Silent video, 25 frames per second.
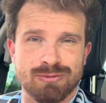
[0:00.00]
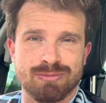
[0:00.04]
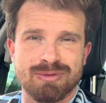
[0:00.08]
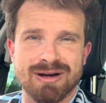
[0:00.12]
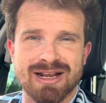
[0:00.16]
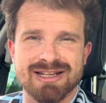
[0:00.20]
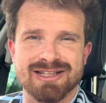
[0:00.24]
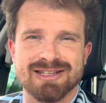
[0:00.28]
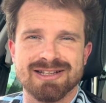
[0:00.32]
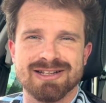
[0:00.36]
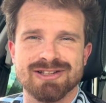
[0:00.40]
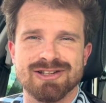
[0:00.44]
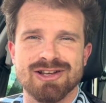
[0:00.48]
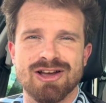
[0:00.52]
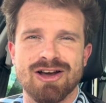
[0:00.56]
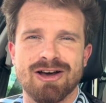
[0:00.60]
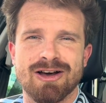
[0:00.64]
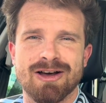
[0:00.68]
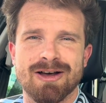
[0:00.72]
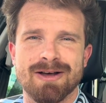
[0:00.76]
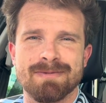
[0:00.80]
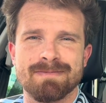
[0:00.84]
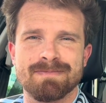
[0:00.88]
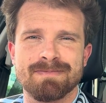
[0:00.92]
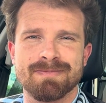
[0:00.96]
place in his
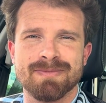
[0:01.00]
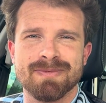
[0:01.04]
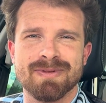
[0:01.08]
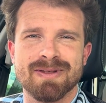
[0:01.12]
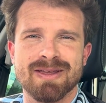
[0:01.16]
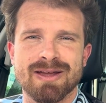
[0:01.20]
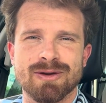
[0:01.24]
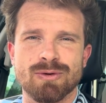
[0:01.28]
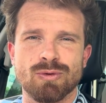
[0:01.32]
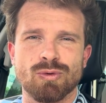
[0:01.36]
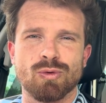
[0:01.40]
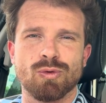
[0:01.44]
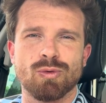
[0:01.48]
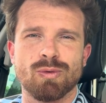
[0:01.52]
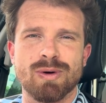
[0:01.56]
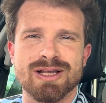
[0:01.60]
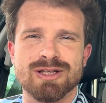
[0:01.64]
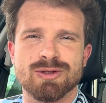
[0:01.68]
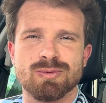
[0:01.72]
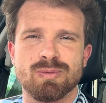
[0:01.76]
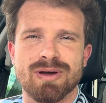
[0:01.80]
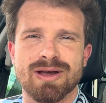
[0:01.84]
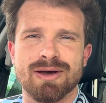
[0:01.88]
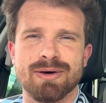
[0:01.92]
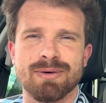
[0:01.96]
heart and always
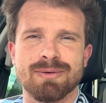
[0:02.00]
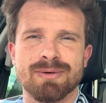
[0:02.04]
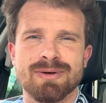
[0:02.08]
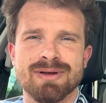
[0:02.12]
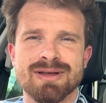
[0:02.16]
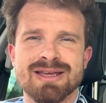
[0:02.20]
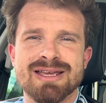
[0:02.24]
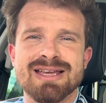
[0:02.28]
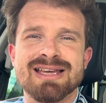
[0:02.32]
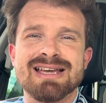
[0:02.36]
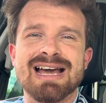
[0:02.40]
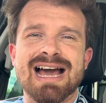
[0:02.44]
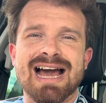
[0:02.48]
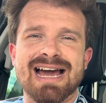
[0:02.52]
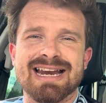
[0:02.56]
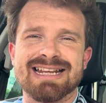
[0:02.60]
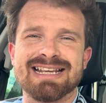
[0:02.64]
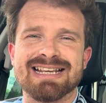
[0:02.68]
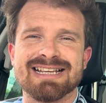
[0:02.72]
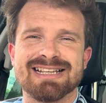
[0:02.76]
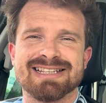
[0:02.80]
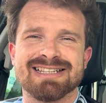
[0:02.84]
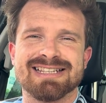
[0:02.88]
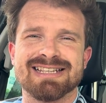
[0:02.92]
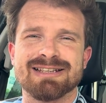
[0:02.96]
will, and he
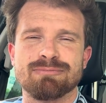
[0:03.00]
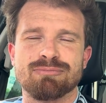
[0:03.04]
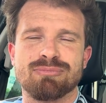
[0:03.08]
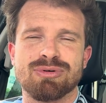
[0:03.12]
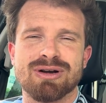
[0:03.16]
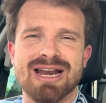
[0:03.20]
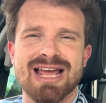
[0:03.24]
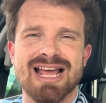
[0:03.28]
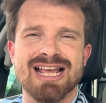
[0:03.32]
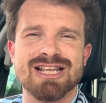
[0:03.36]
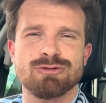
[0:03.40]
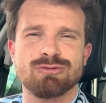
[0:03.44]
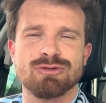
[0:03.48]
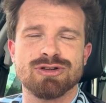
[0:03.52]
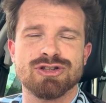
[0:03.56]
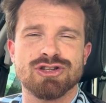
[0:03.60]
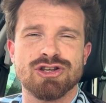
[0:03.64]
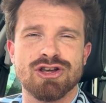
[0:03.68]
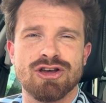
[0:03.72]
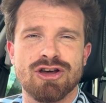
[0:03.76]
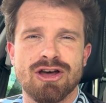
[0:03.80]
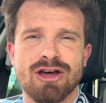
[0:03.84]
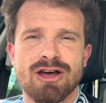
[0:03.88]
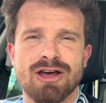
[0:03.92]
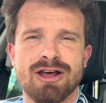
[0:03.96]
has seen players
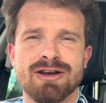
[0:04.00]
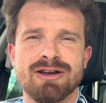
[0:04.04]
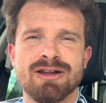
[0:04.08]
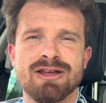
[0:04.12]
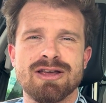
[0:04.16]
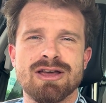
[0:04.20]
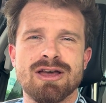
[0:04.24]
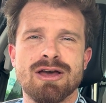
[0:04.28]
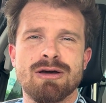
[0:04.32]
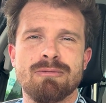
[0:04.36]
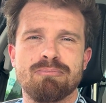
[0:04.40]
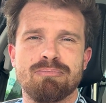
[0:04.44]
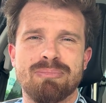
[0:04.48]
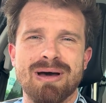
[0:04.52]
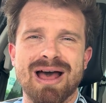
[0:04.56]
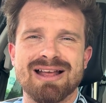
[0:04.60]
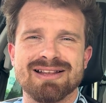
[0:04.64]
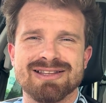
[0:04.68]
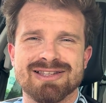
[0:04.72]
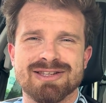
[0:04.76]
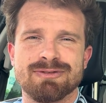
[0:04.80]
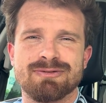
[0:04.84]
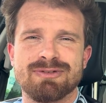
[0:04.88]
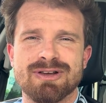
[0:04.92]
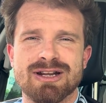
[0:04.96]
return back
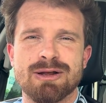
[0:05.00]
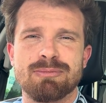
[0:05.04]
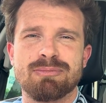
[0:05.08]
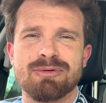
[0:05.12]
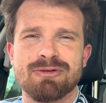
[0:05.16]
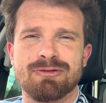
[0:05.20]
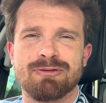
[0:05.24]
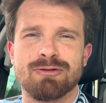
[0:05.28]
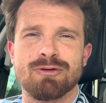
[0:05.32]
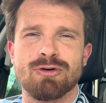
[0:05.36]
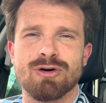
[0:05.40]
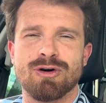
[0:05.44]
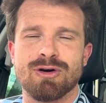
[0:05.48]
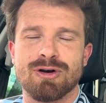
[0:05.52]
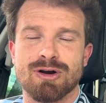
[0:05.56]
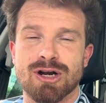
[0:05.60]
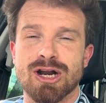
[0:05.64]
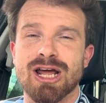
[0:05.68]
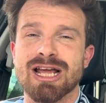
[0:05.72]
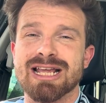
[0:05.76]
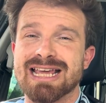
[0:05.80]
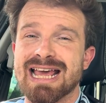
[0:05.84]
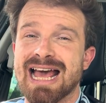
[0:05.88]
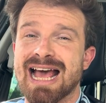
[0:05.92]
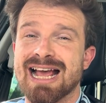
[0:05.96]
to Villa before,
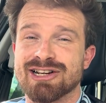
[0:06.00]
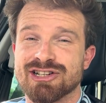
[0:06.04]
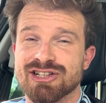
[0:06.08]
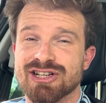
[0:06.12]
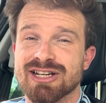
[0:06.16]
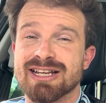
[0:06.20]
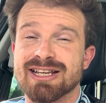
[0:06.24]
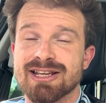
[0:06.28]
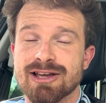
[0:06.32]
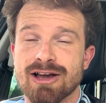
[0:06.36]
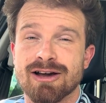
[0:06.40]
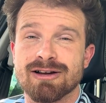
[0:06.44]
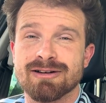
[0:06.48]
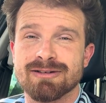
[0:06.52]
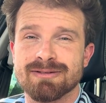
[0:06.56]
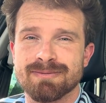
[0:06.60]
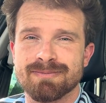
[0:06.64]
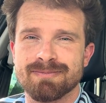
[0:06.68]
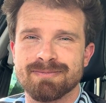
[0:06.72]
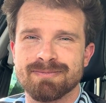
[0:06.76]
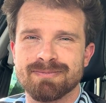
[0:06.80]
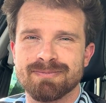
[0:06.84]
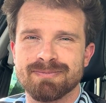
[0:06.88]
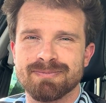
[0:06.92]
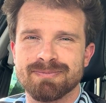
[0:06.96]
like Ashley Young,
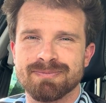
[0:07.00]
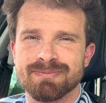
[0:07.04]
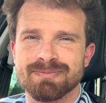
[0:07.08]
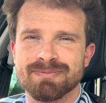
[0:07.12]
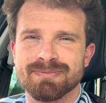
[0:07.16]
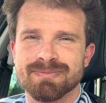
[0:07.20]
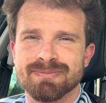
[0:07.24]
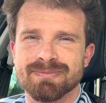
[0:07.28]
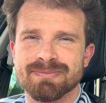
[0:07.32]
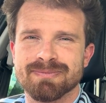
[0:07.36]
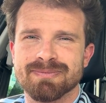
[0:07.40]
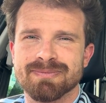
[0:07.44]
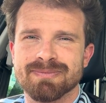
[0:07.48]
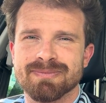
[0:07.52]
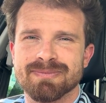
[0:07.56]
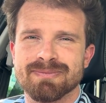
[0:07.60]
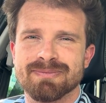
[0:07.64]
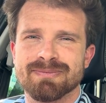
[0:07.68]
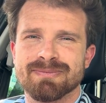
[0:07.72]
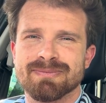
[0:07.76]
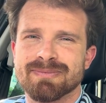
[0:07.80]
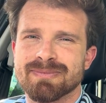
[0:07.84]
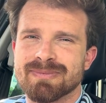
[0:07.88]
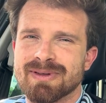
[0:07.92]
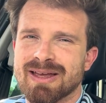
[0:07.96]

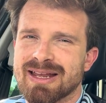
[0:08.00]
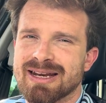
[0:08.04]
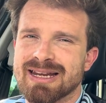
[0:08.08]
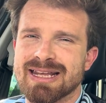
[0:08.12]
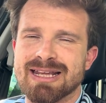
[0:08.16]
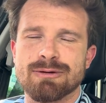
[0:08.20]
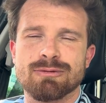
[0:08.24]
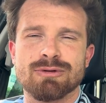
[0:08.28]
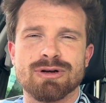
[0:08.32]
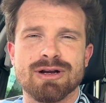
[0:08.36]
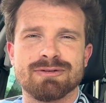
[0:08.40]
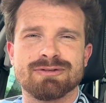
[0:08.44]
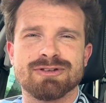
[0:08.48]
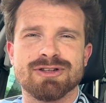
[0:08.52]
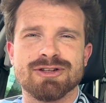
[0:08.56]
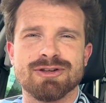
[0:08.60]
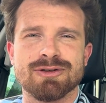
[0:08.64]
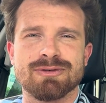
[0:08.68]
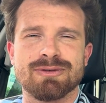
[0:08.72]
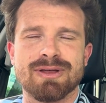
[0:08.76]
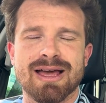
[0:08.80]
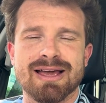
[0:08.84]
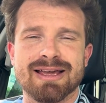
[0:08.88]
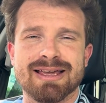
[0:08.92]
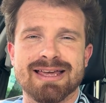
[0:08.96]
and he would love to do
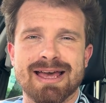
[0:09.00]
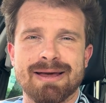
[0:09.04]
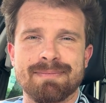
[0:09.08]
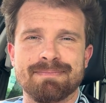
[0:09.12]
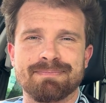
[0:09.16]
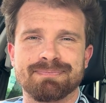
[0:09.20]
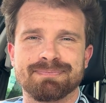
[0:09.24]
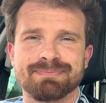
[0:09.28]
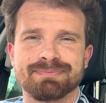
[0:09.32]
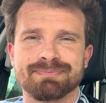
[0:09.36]
that again.